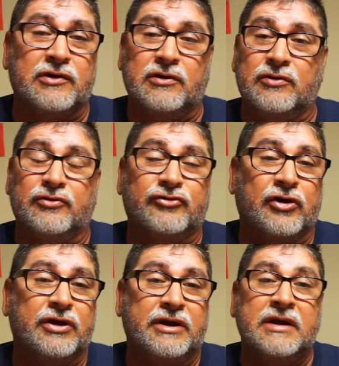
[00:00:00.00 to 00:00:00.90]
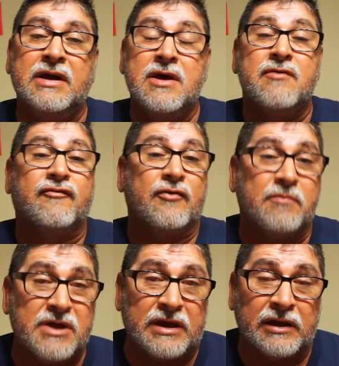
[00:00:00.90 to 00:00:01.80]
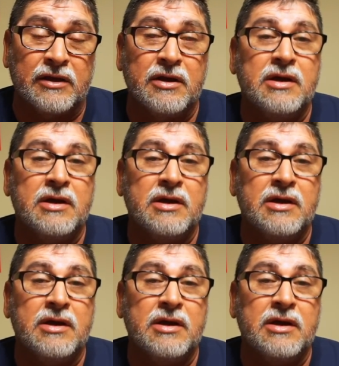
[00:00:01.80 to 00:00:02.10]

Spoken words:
lures on it for me.